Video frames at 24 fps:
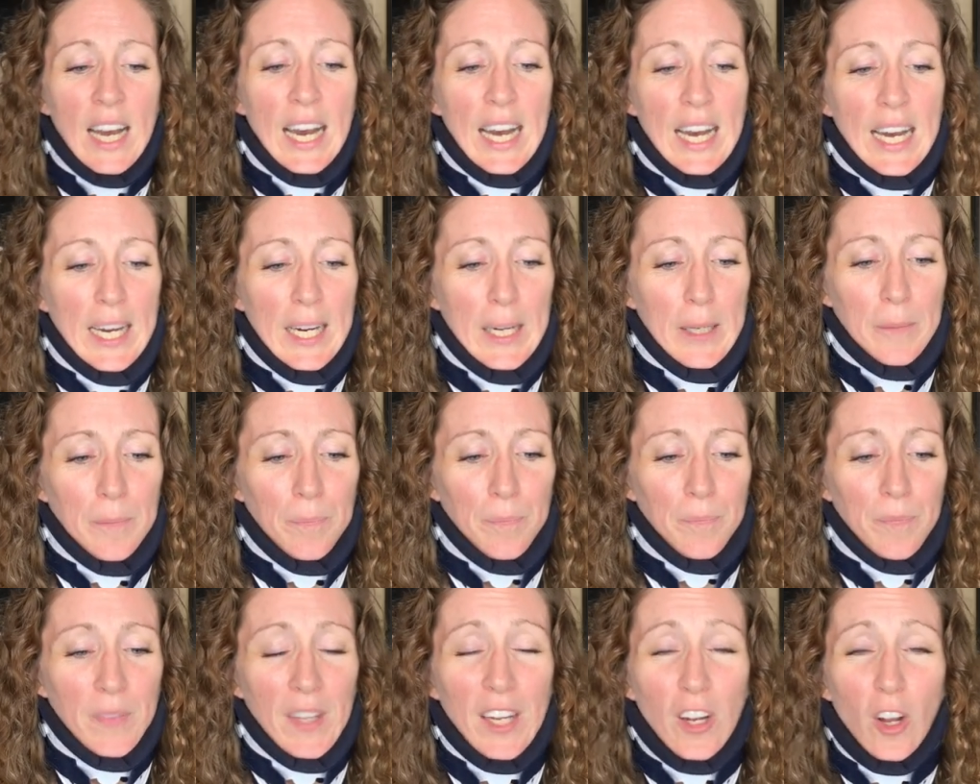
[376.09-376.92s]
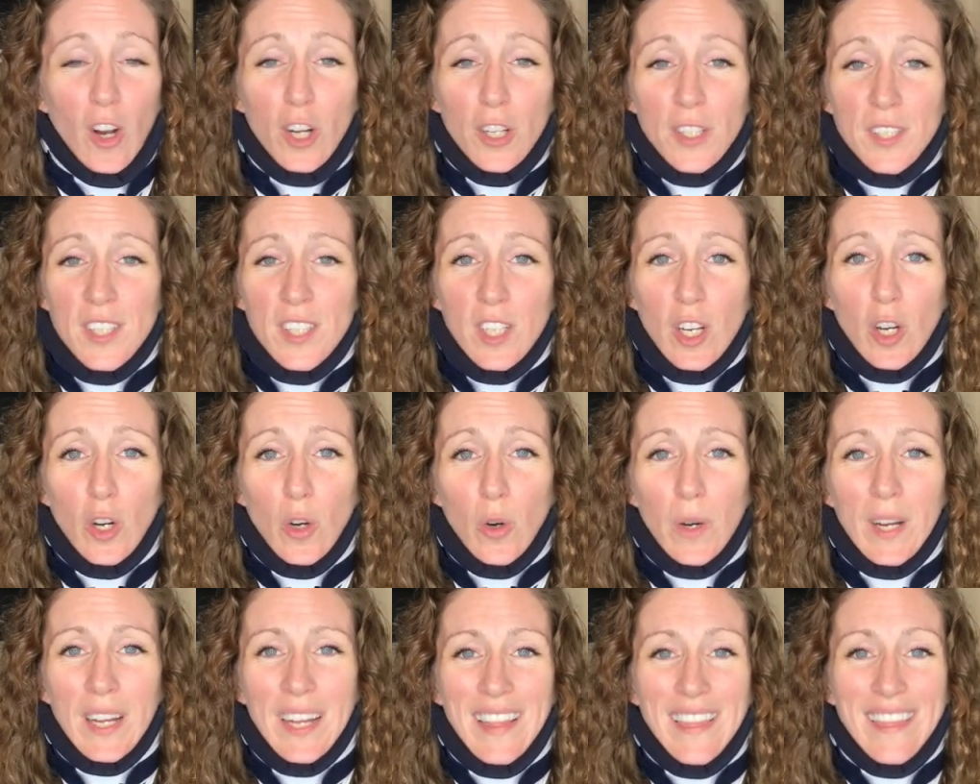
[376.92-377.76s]
And
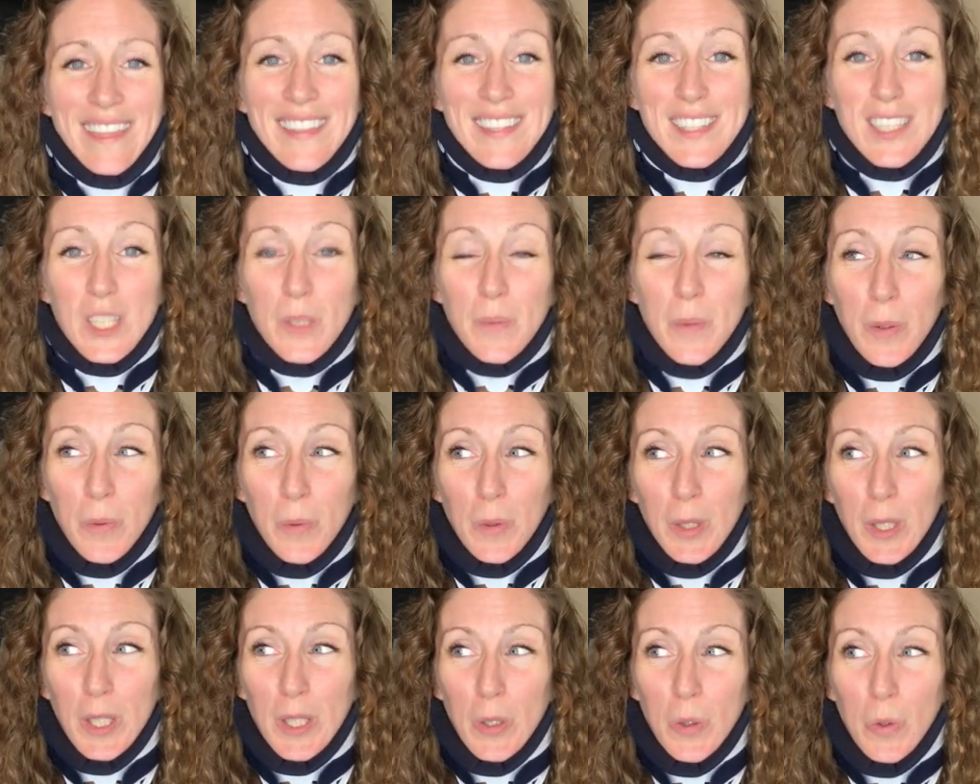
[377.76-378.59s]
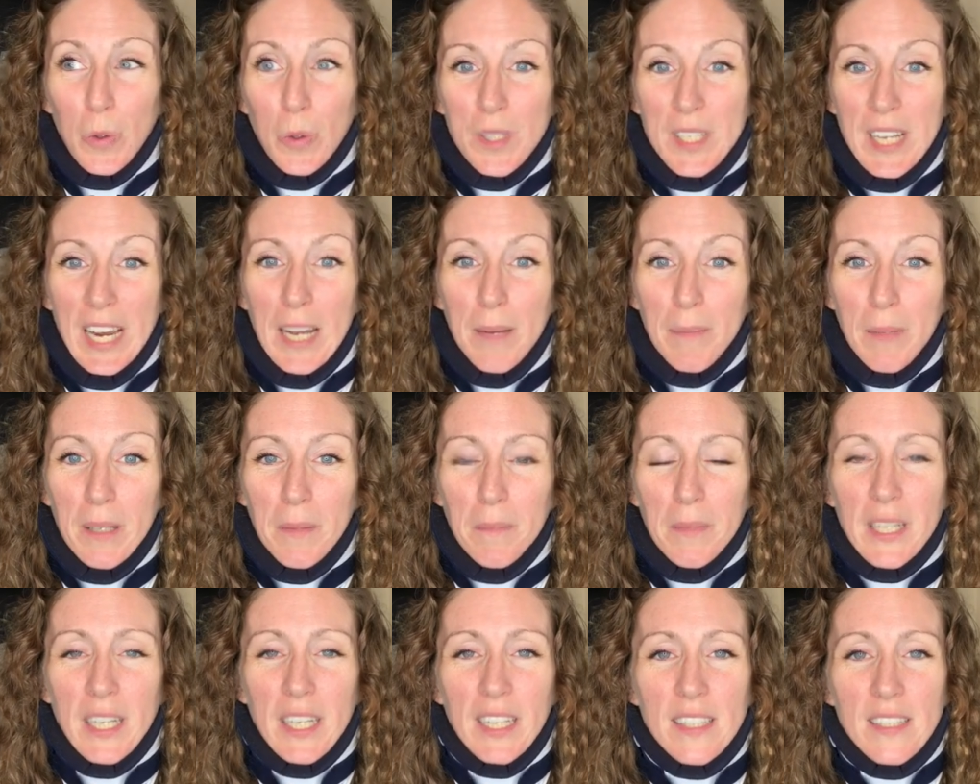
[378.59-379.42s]
also, this has been really cool
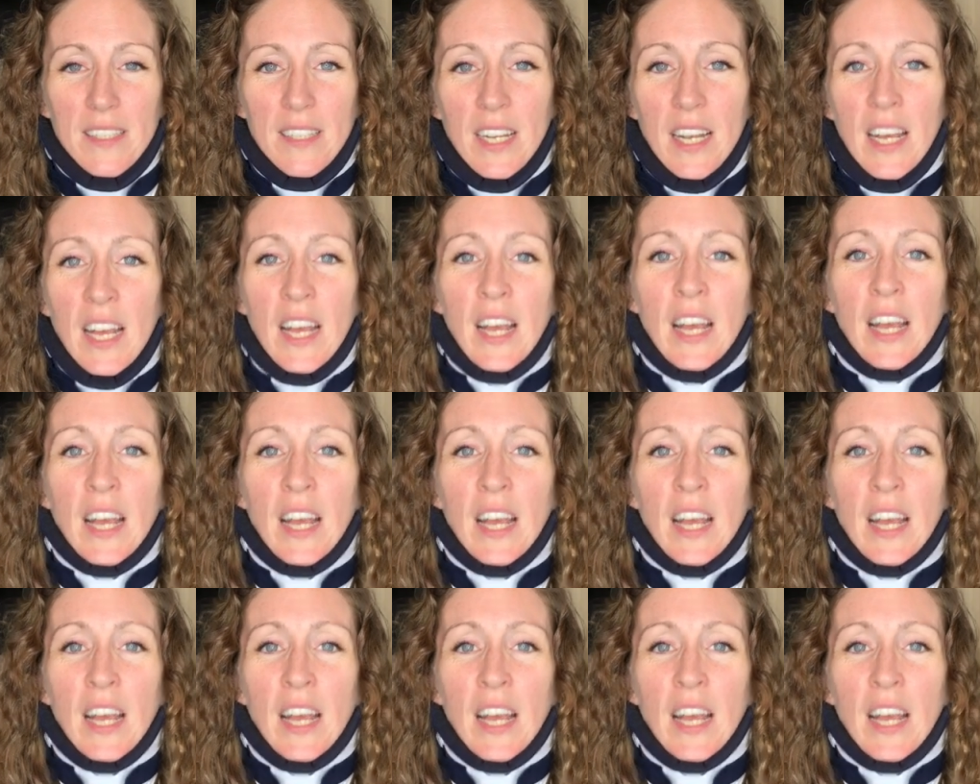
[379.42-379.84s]
timing, because